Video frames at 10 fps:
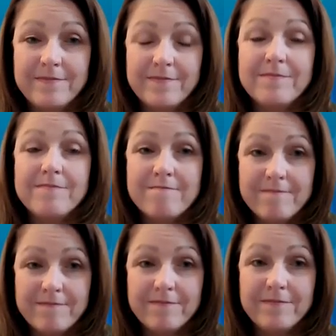
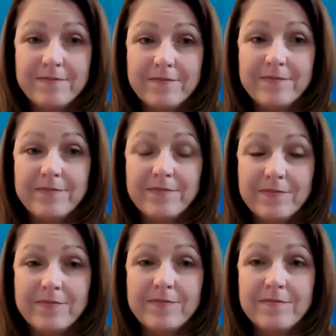
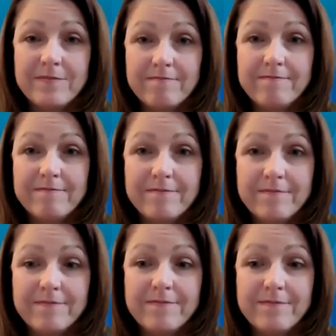
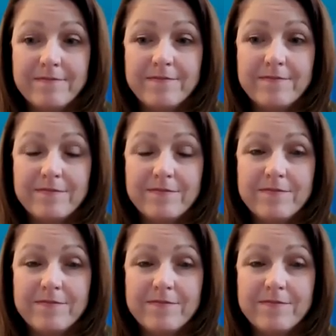(silent)